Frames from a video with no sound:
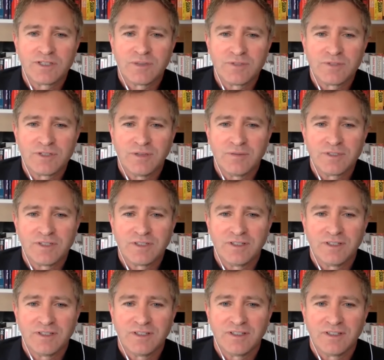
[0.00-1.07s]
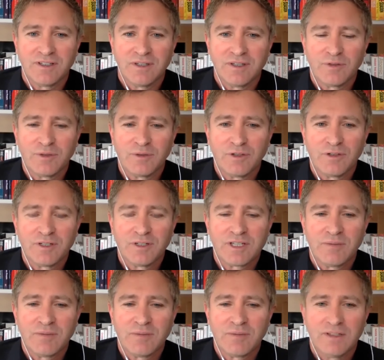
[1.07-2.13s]
Sometimes the real learnings
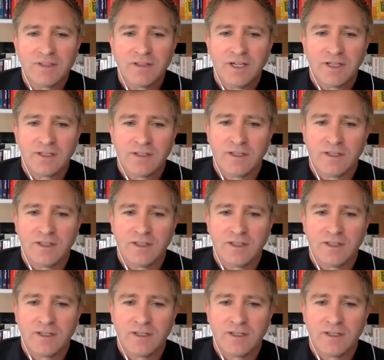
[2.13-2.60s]
come out, don't they?